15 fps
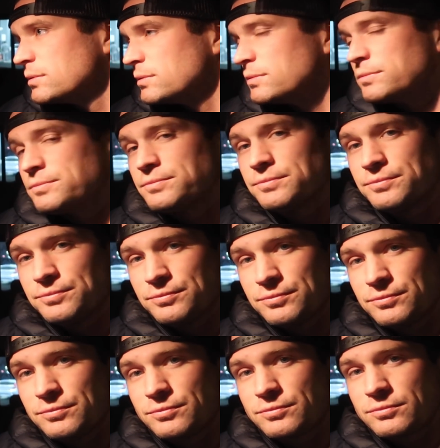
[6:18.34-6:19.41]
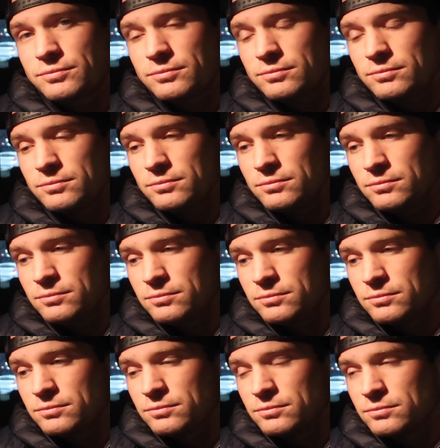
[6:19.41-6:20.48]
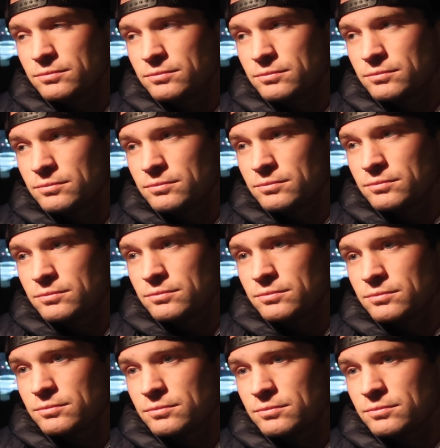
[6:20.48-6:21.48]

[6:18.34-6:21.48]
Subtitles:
This person isn't speaking.